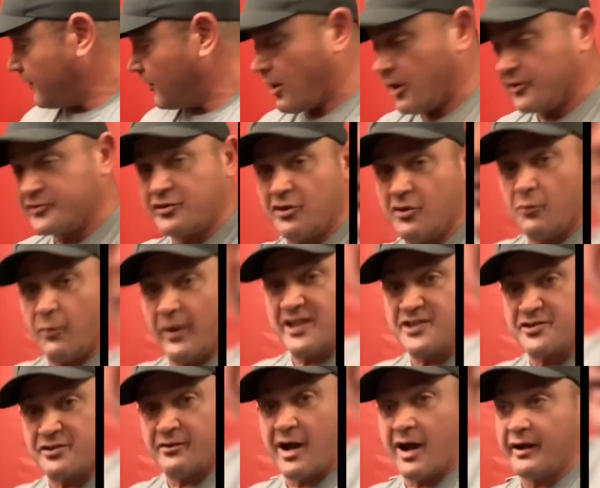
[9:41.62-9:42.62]
then also the
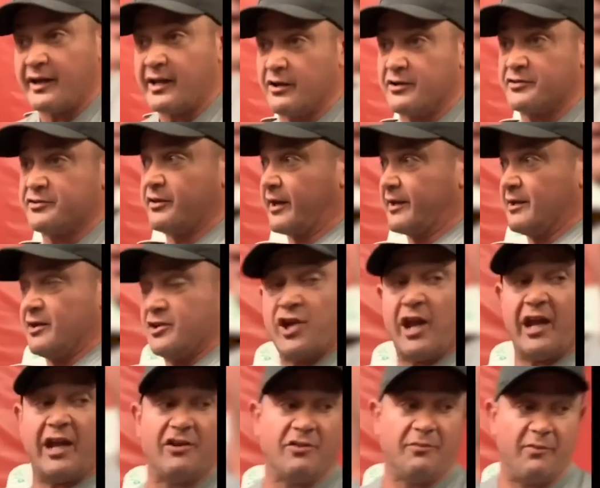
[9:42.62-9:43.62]
weights are out here so I can
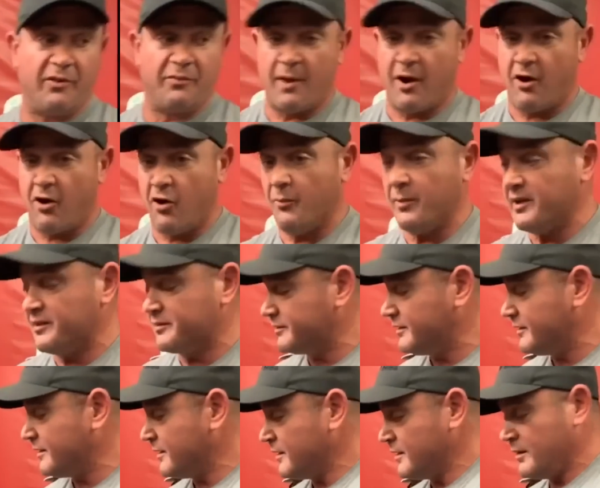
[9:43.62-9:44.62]
change them with my homies
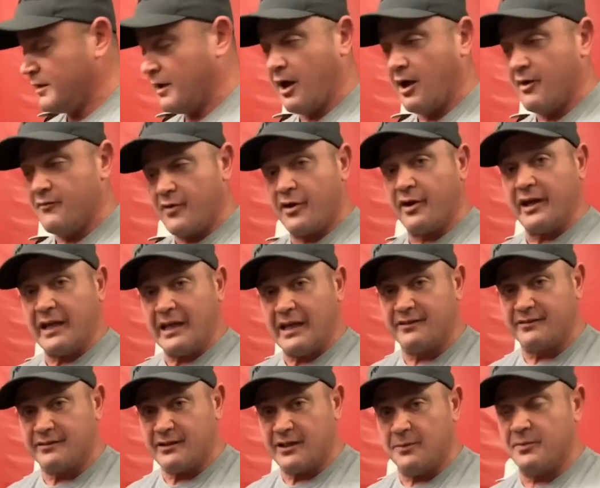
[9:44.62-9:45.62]
uh, very
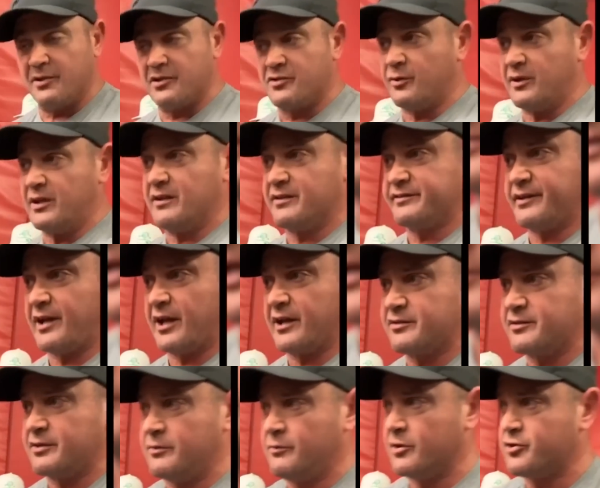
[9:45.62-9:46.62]
easily in between
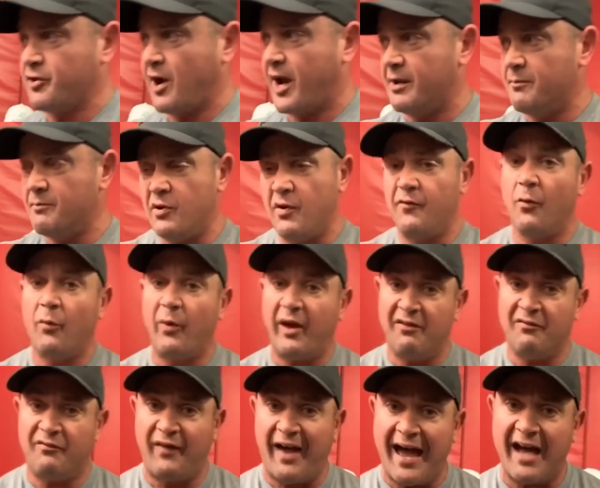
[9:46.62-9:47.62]
sets. We're trying to move the
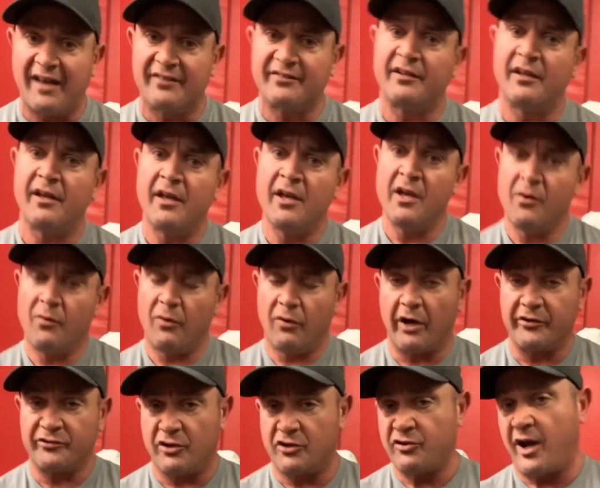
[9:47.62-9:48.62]
weight fast. We're
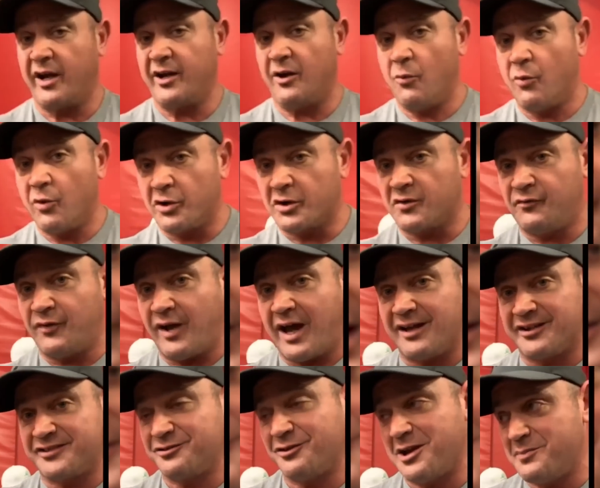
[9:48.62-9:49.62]
also trying to work
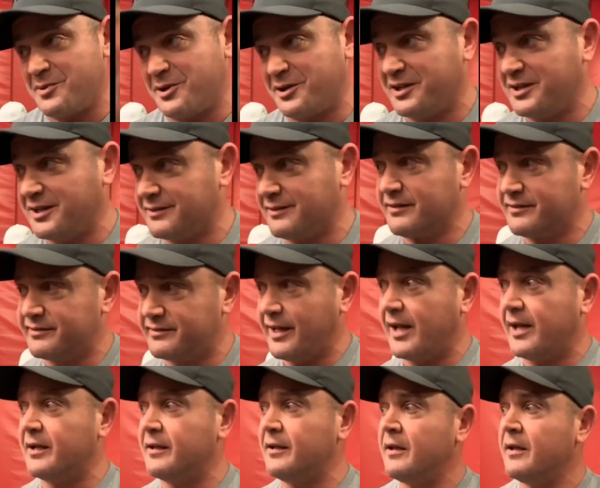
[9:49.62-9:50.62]
fast, so I better hit this
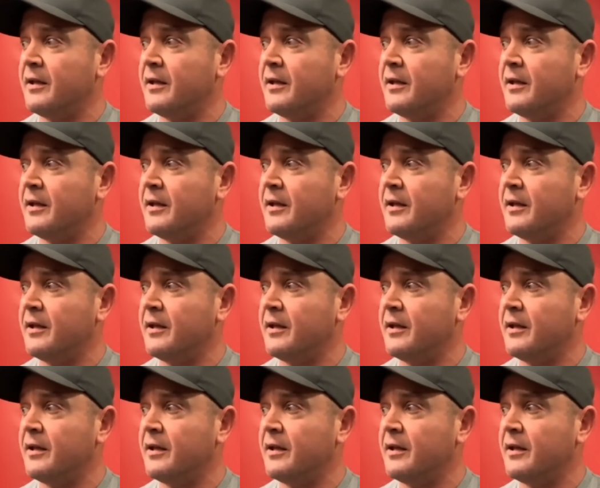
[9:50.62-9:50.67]
set.